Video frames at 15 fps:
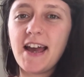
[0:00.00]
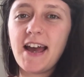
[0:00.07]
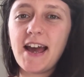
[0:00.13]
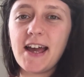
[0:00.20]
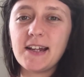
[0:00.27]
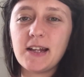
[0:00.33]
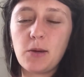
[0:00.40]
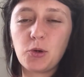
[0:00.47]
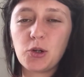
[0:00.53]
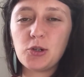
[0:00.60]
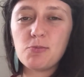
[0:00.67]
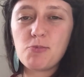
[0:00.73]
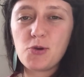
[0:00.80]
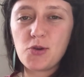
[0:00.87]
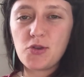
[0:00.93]
and I'm going
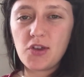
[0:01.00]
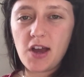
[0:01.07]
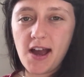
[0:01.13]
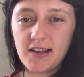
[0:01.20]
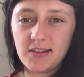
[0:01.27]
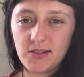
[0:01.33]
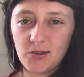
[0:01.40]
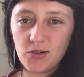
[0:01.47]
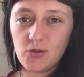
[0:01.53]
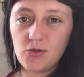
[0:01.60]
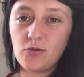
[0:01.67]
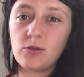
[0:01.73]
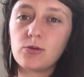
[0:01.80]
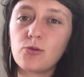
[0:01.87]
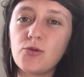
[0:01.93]
to put the answers
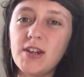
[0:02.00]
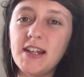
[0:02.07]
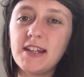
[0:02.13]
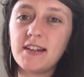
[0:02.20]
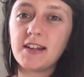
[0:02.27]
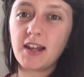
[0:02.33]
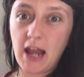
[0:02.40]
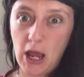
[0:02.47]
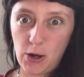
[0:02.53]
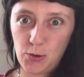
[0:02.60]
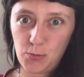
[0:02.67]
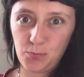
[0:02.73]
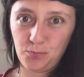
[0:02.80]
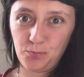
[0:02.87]
on the screen now.